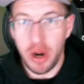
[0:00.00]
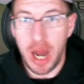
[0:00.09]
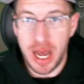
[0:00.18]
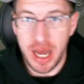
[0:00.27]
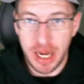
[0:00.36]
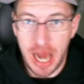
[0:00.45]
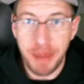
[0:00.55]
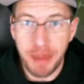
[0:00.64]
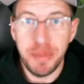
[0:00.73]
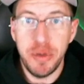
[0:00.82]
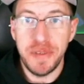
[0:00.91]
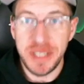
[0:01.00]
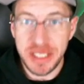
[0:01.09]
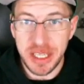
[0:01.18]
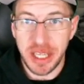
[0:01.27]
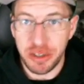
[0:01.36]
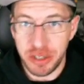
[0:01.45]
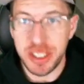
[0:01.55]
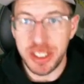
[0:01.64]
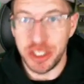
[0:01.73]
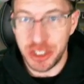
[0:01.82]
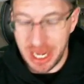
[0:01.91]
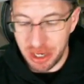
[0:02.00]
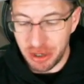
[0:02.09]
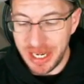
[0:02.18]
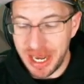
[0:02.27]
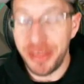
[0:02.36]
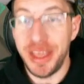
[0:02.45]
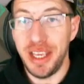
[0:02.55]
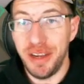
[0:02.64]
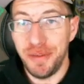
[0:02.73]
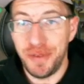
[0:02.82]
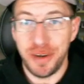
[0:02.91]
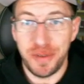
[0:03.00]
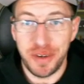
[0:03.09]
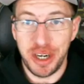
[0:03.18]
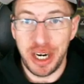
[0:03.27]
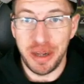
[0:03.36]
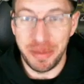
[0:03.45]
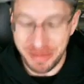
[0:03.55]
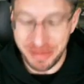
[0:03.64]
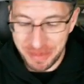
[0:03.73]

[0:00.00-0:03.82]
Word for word: uh, I'm moving to the other research tile right now. Thank you for, for your help.